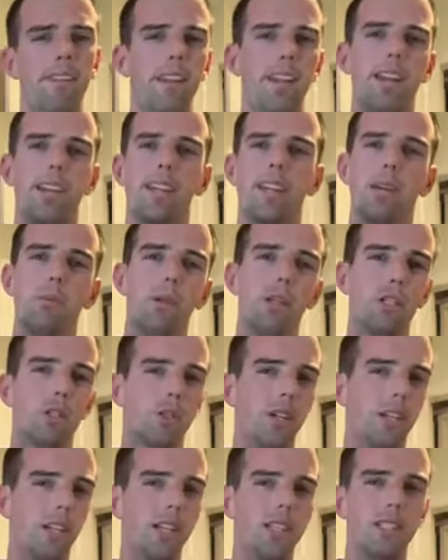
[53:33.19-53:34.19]
It can be
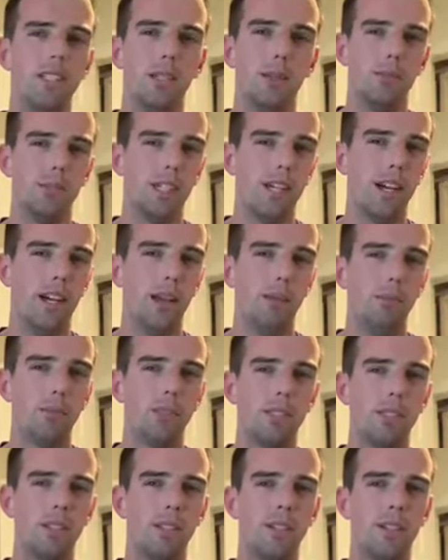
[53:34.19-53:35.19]
tricky
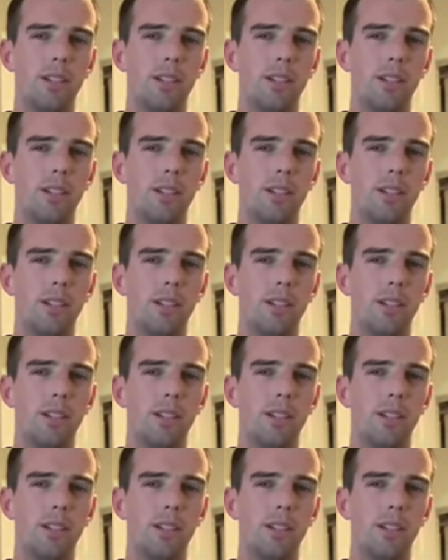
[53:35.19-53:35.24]
sometimes.